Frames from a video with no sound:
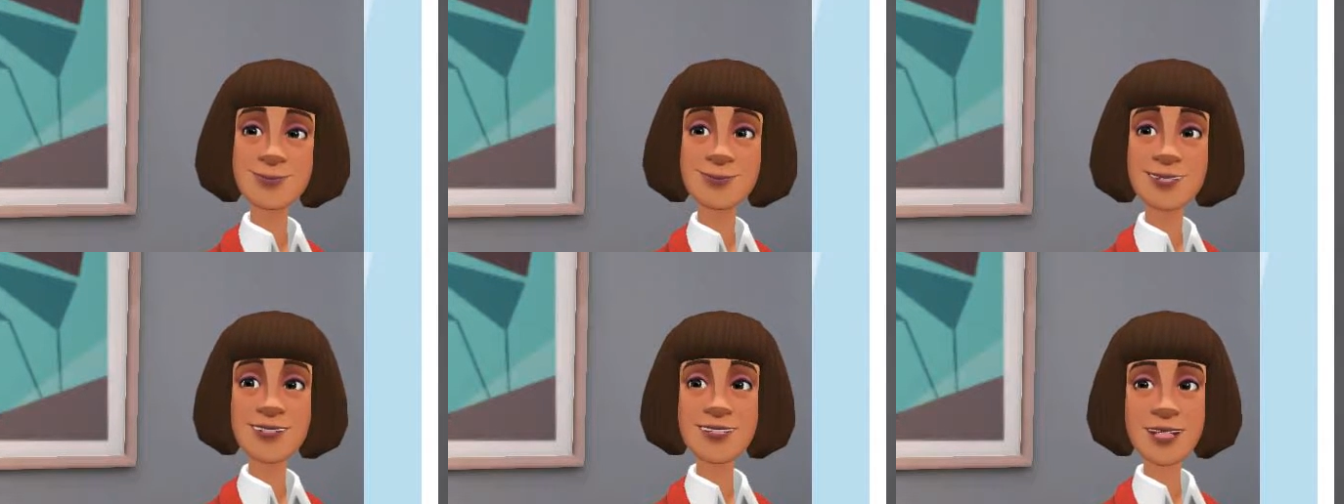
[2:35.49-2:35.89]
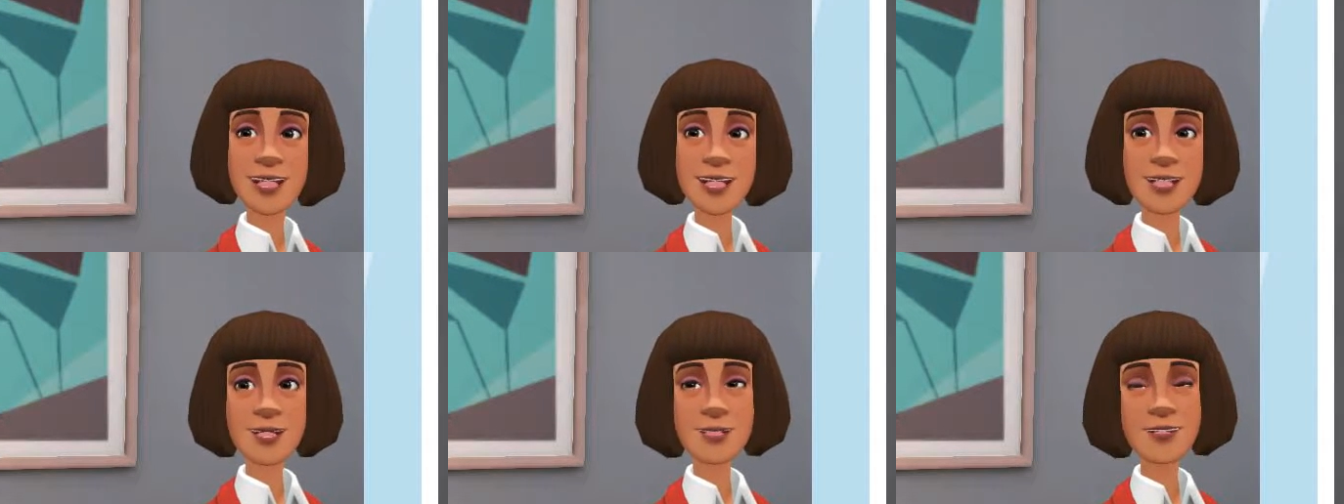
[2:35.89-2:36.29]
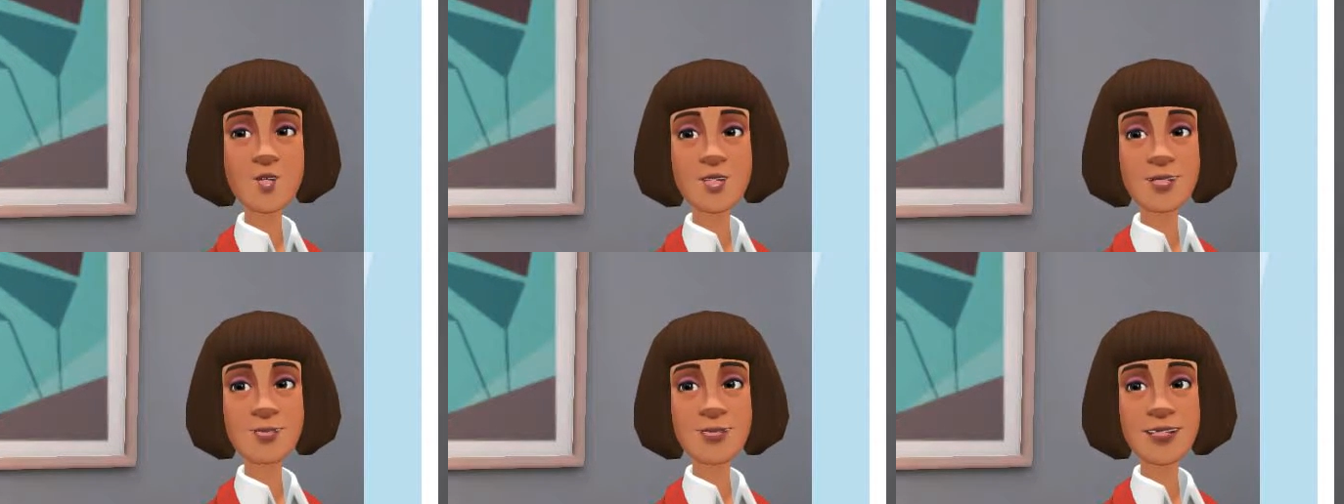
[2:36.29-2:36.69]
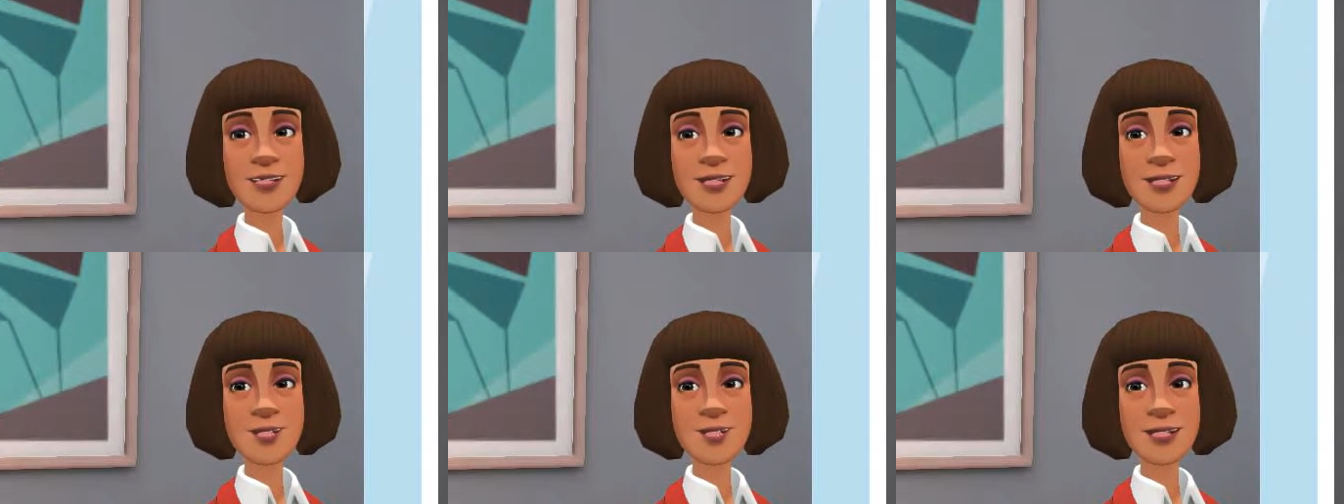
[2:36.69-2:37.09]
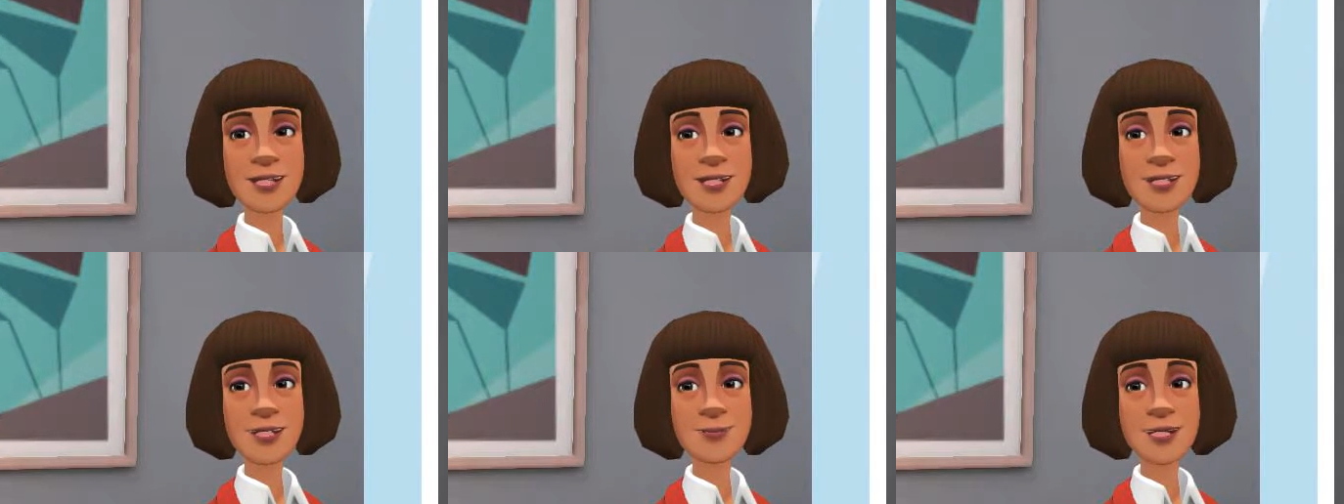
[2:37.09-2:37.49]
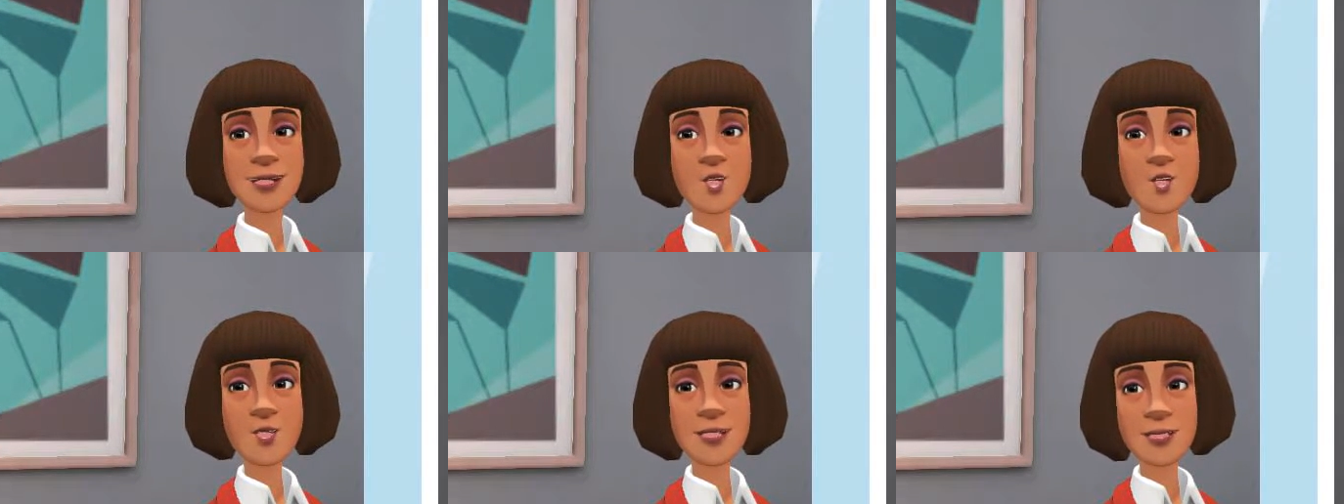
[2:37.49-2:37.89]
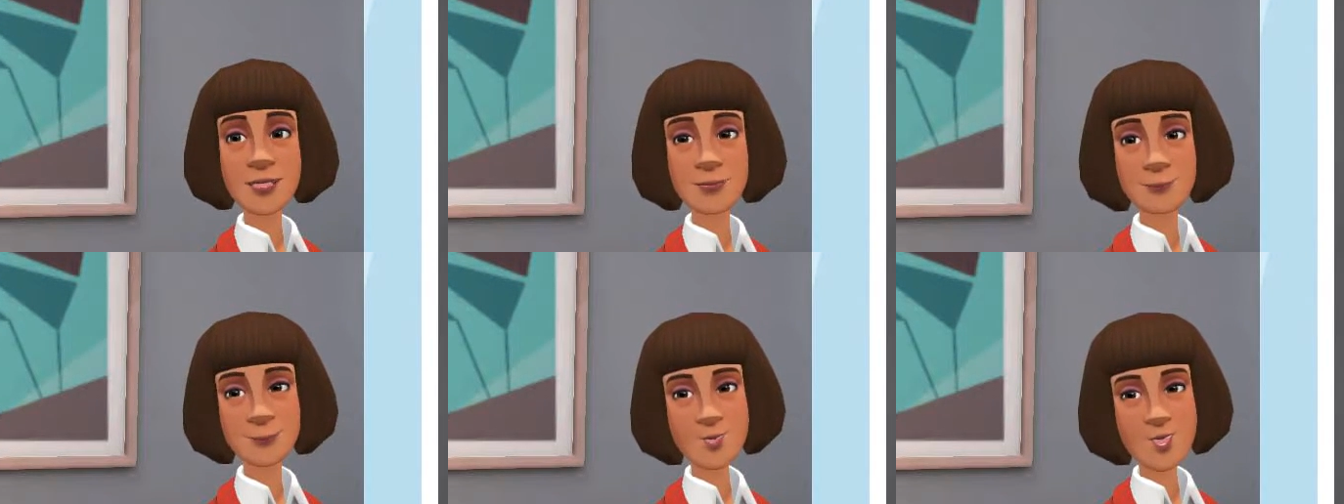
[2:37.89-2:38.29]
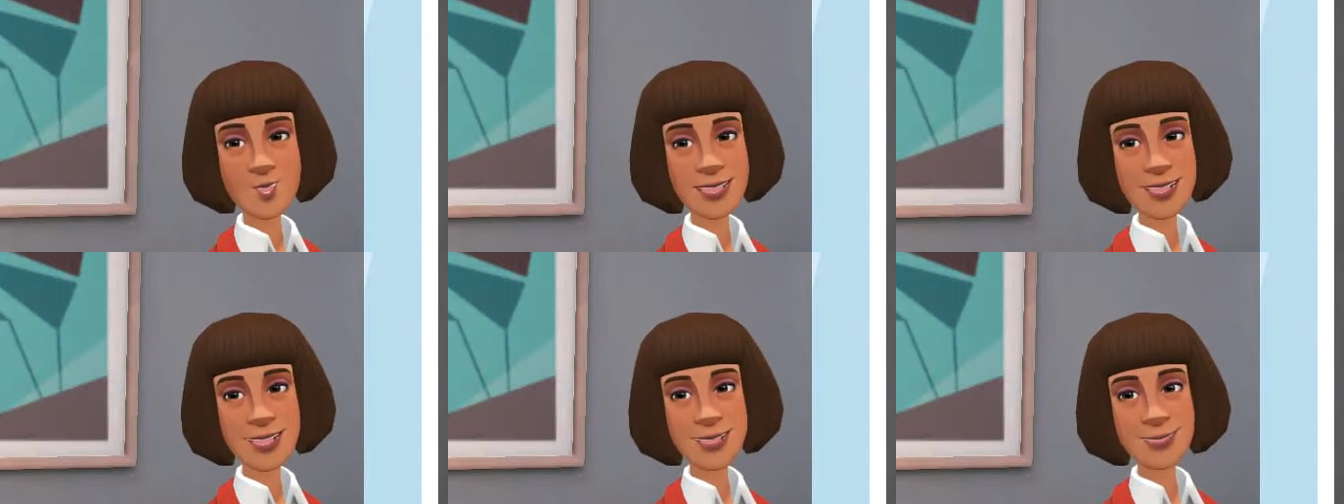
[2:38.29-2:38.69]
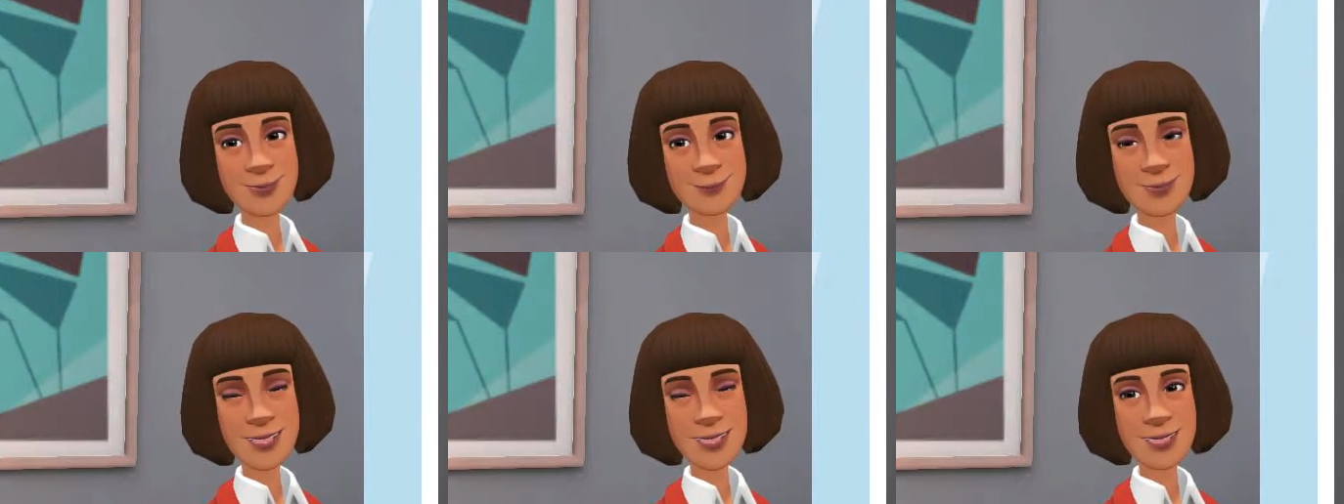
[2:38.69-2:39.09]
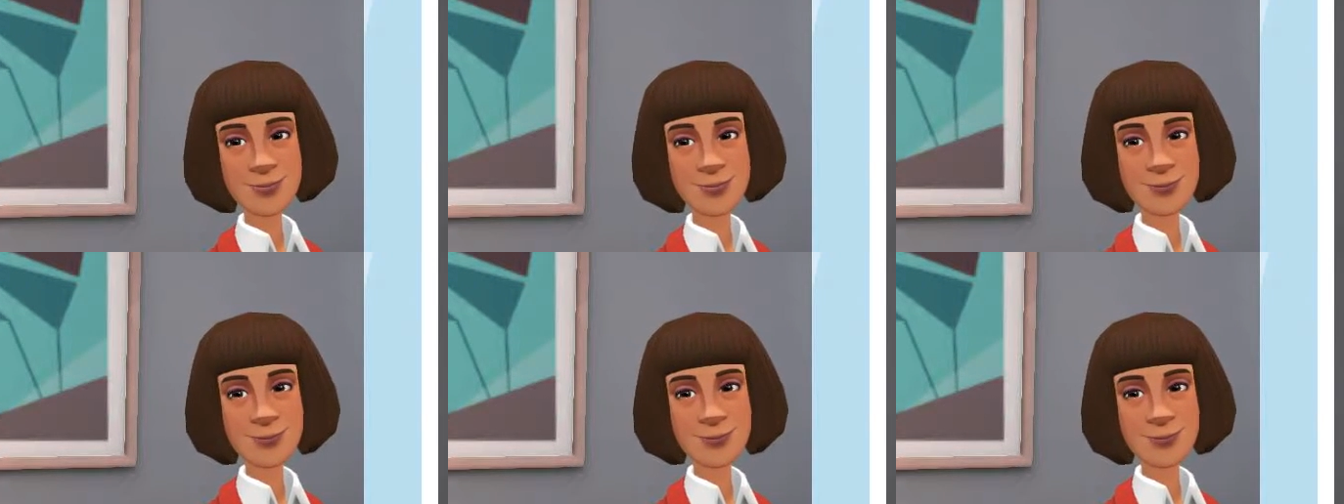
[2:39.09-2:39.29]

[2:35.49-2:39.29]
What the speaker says: I feel our viewers have learned a lot about this important topic.